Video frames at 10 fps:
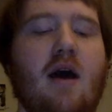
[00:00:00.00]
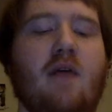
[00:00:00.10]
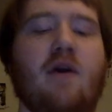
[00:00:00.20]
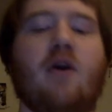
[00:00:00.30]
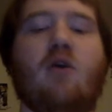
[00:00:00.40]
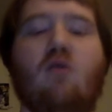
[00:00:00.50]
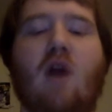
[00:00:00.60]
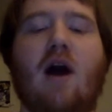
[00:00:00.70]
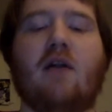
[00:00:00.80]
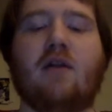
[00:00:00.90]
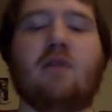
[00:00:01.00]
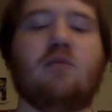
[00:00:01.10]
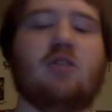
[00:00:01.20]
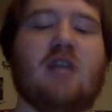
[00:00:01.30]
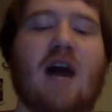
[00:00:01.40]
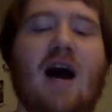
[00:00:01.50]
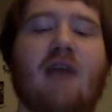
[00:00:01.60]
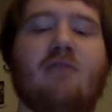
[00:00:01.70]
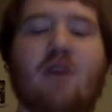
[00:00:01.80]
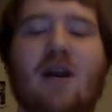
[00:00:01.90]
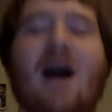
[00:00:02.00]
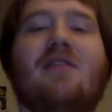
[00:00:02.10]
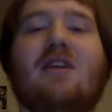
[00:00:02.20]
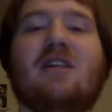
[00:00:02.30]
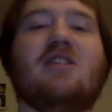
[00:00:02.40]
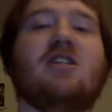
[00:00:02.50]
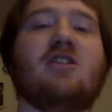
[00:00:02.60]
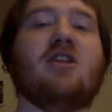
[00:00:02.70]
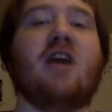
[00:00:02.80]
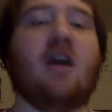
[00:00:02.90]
And then O'Reilly was tied for ninth in assists in A